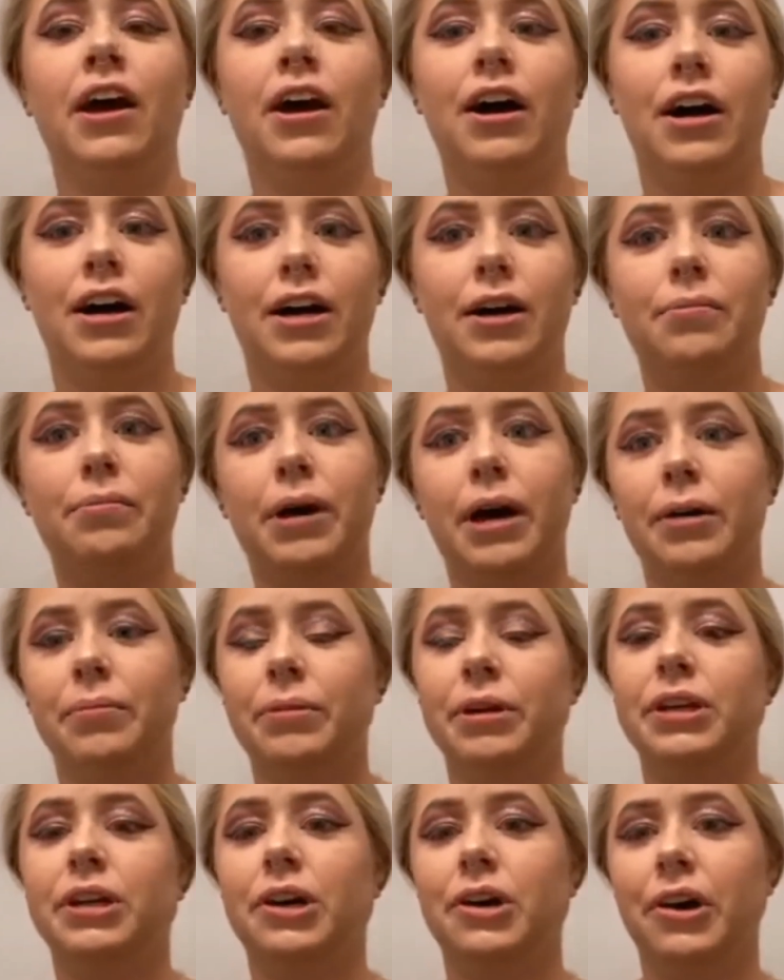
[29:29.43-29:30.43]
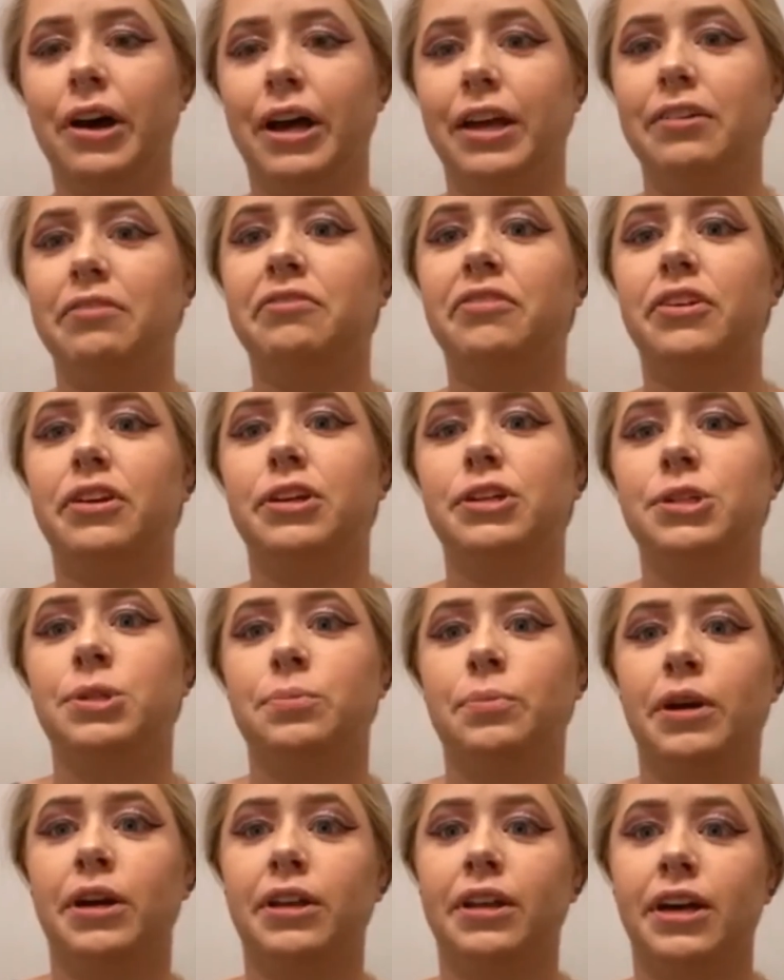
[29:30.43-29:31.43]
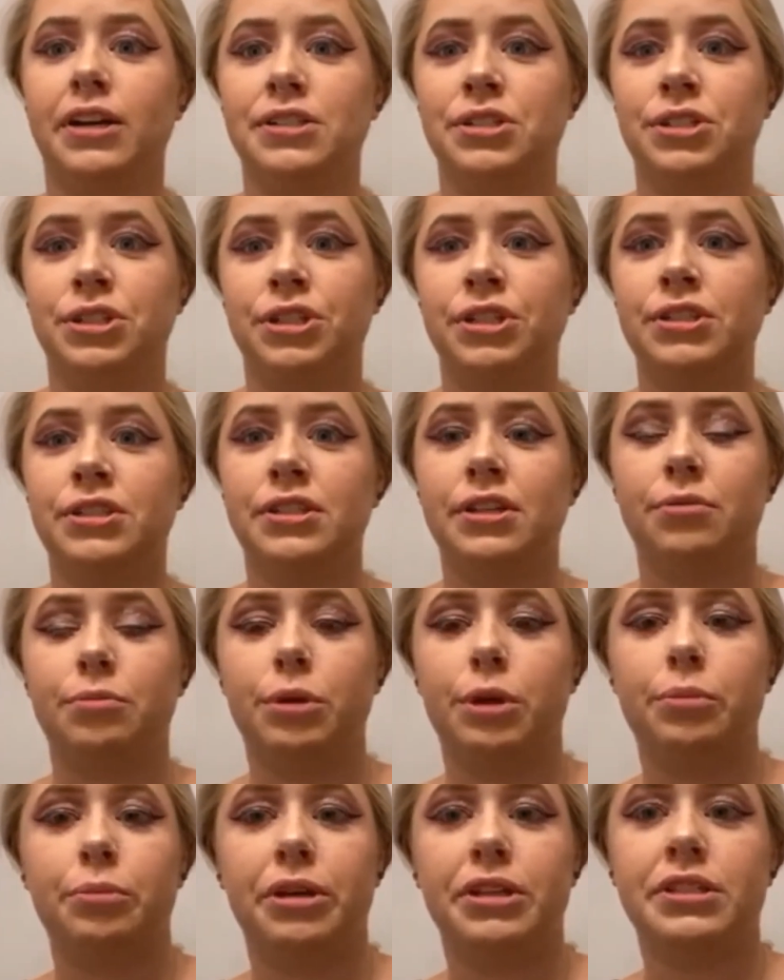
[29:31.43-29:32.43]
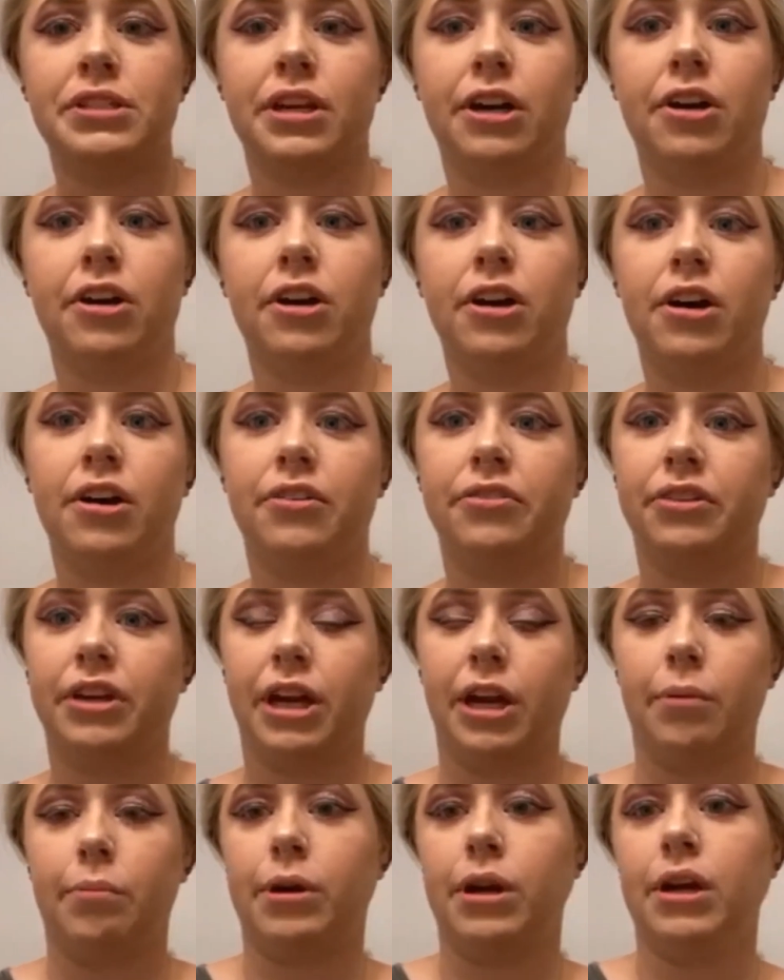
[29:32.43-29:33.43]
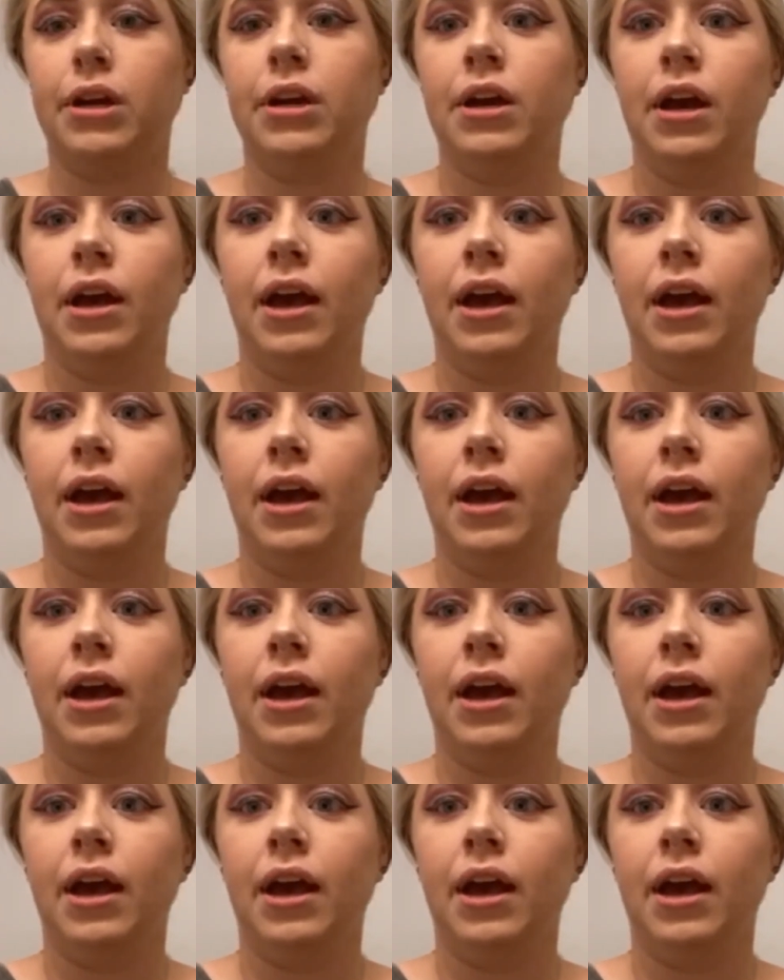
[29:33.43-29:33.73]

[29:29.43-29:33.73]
I'm gonna go ahead and finish my lashes and my mascara off camera,